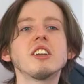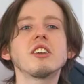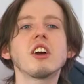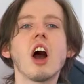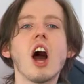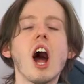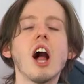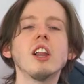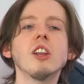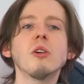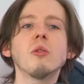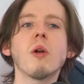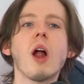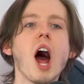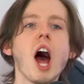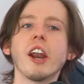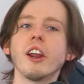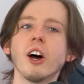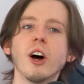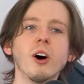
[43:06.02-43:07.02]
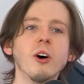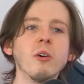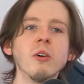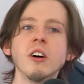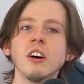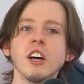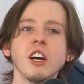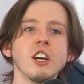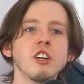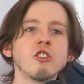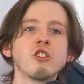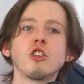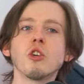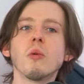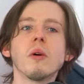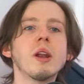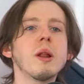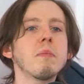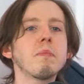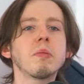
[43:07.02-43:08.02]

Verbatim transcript: that Colorado. Was that was doing a